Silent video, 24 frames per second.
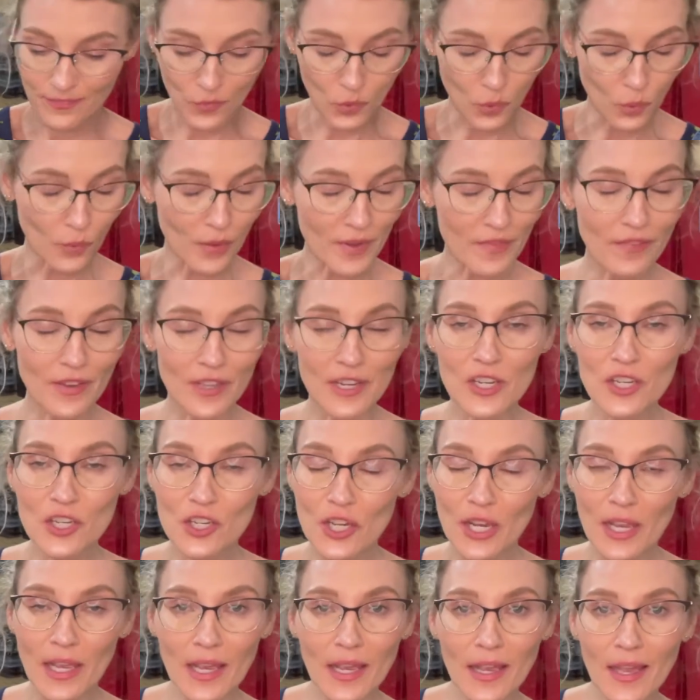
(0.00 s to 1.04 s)

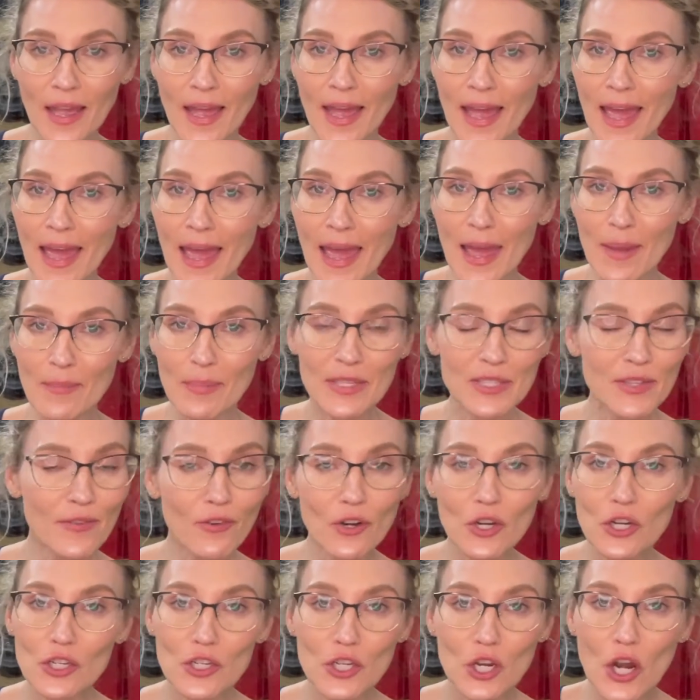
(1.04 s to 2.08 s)
refinishing a piece of
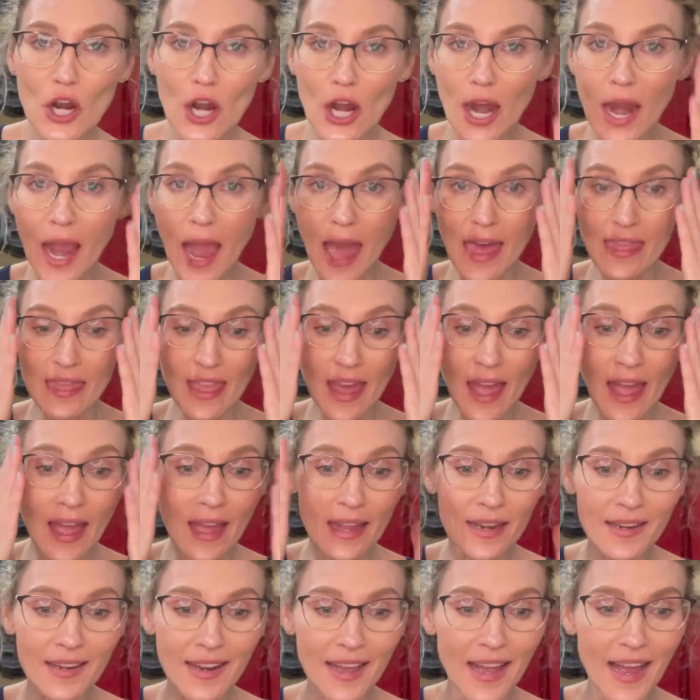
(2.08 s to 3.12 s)
furniture and
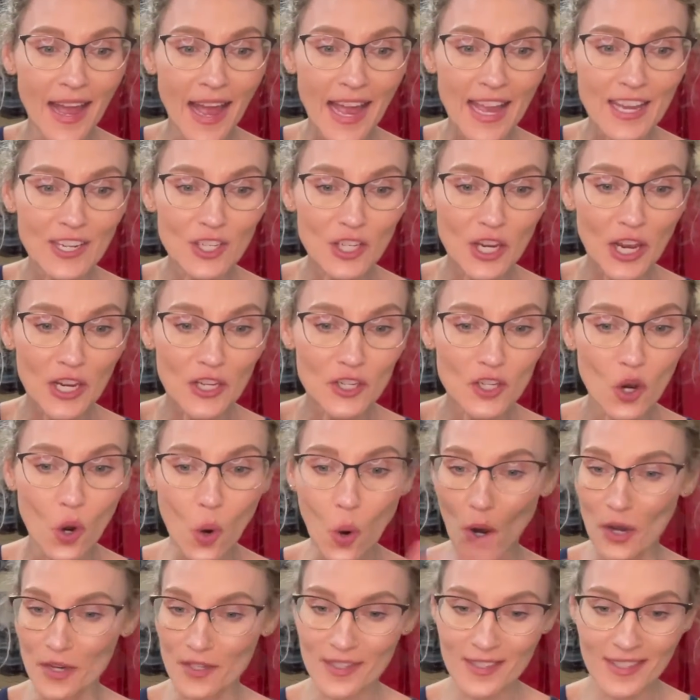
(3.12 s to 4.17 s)
then I change
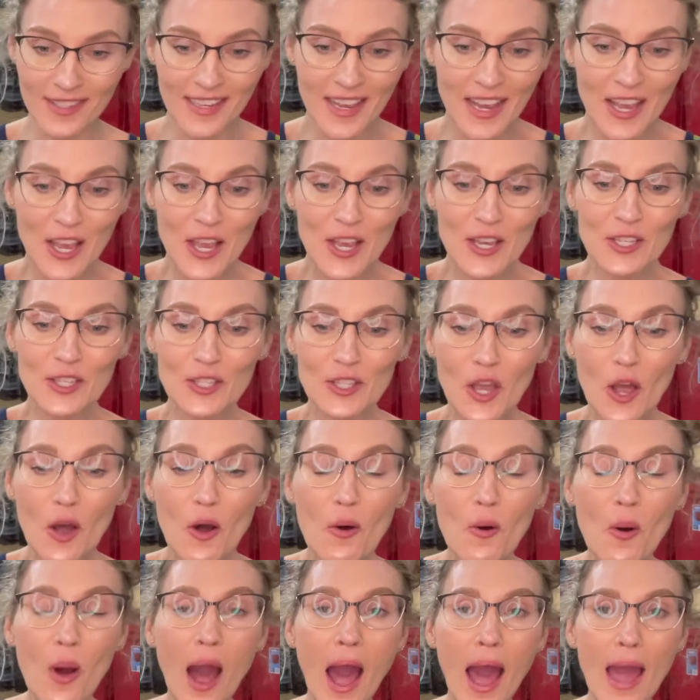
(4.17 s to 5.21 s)
course.
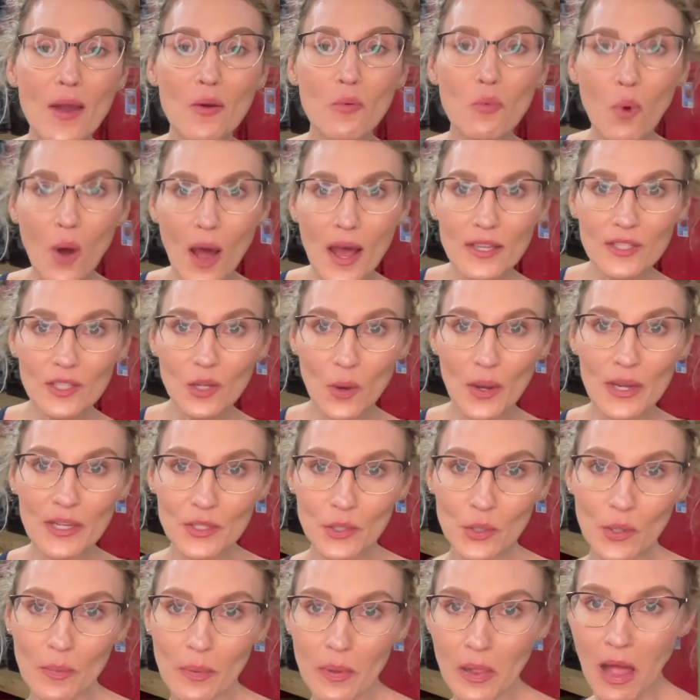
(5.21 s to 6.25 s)
So I was going
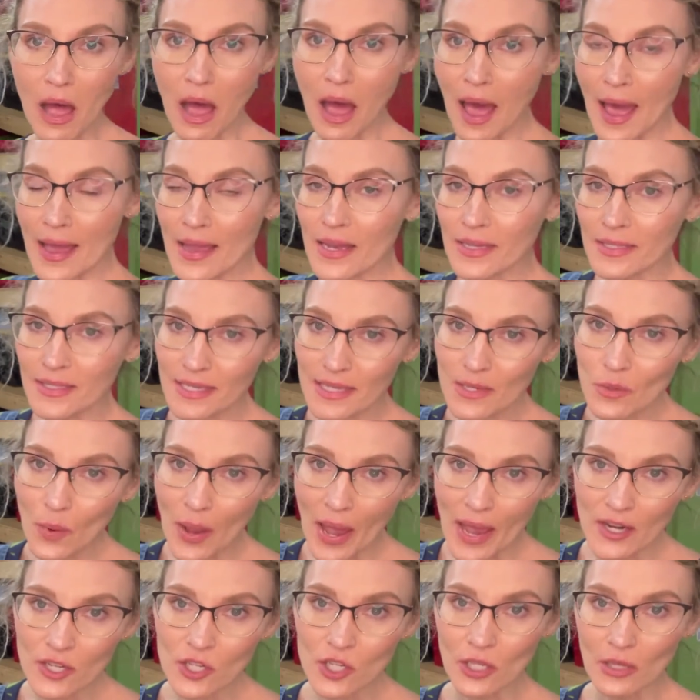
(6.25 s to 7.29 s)
to apply a
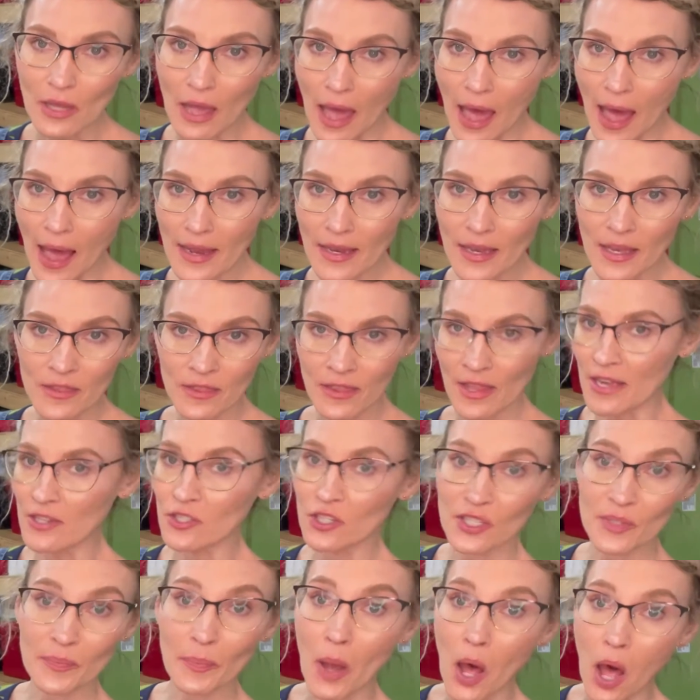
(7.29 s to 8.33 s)
de-wax shellac and then
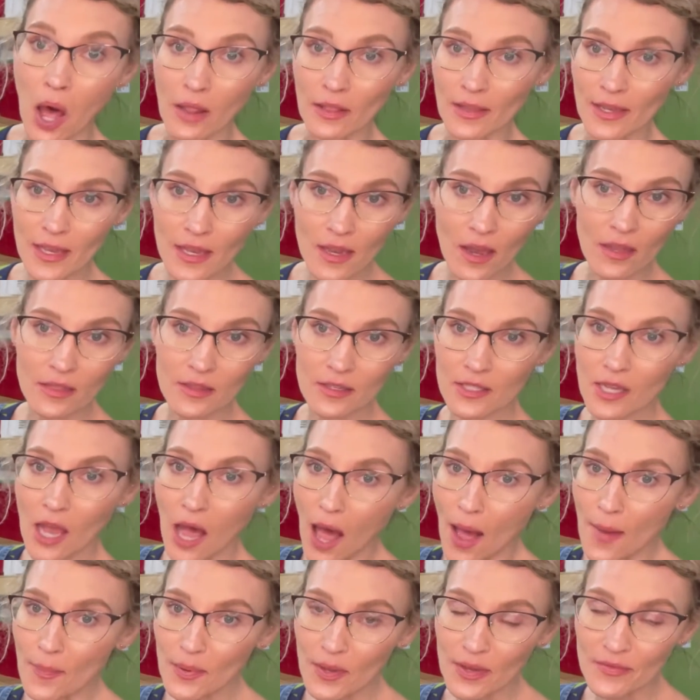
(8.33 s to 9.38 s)
just poly on the
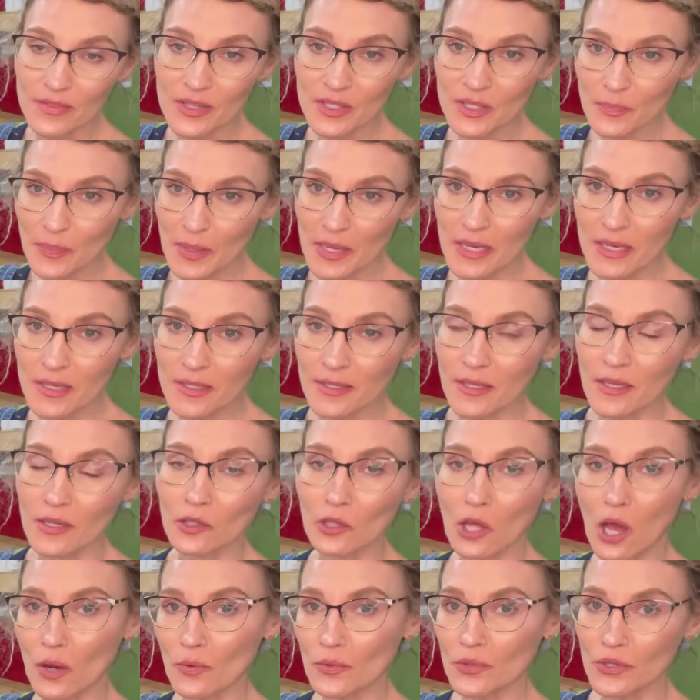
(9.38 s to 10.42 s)
top of this piece and
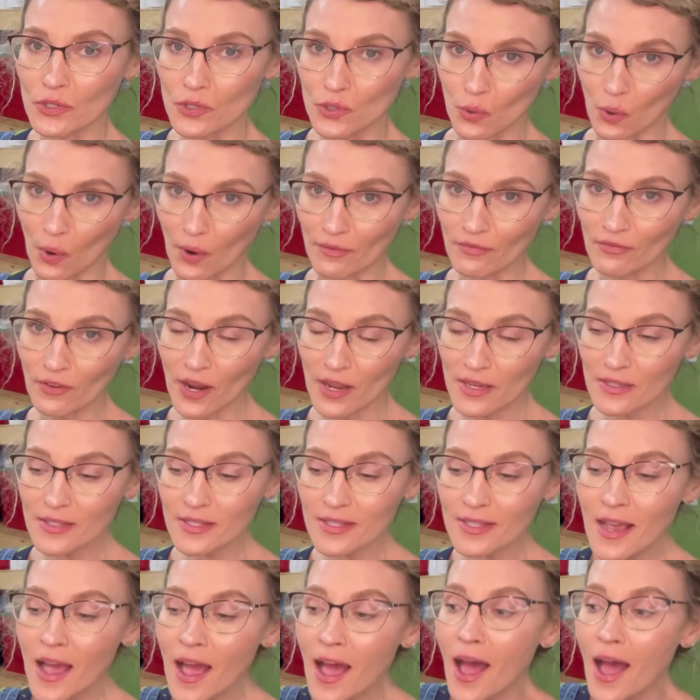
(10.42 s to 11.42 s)
along with the drawer fronts.